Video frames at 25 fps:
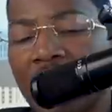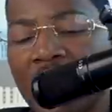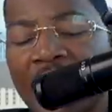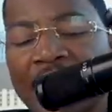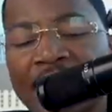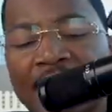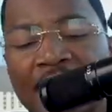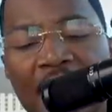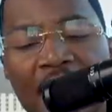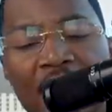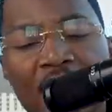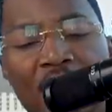
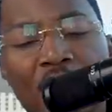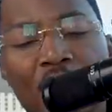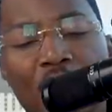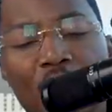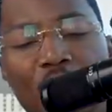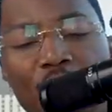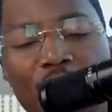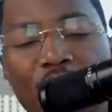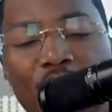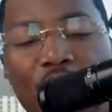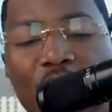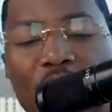as I
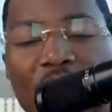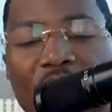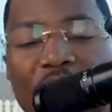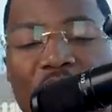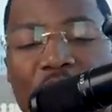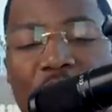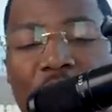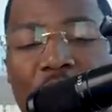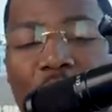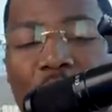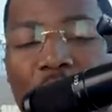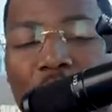go through
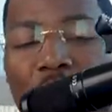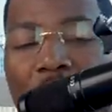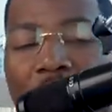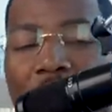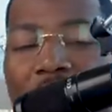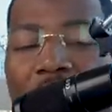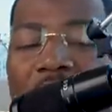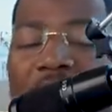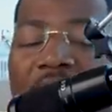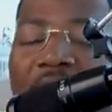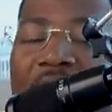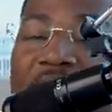this
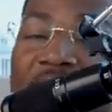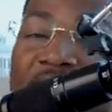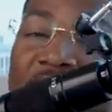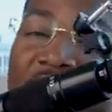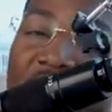podcast